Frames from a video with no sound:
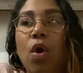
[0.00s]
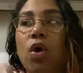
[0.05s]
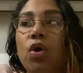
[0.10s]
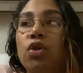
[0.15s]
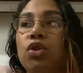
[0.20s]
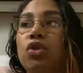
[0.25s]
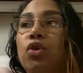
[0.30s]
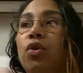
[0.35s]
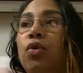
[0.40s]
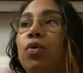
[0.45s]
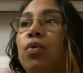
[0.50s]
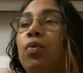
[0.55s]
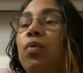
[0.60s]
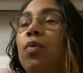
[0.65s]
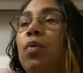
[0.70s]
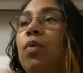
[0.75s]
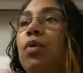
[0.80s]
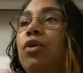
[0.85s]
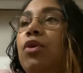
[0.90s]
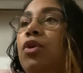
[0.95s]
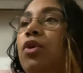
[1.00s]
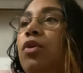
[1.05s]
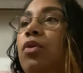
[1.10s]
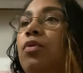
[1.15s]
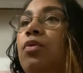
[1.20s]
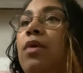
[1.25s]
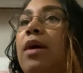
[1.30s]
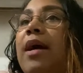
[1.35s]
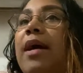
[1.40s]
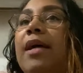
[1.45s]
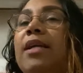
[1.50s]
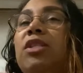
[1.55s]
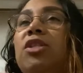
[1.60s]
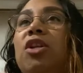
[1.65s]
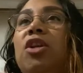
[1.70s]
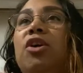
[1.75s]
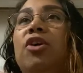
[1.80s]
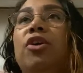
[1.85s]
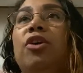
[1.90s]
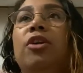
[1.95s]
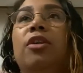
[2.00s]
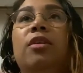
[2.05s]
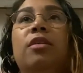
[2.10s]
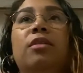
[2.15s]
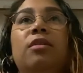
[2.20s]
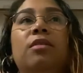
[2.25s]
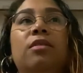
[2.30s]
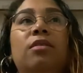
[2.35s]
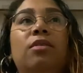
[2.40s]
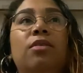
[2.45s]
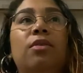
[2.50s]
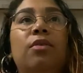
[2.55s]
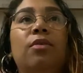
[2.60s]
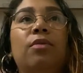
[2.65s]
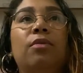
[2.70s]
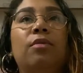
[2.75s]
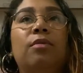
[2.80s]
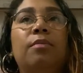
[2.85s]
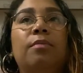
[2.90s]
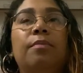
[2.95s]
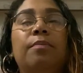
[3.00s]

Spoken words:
So you know I had to learn, you know,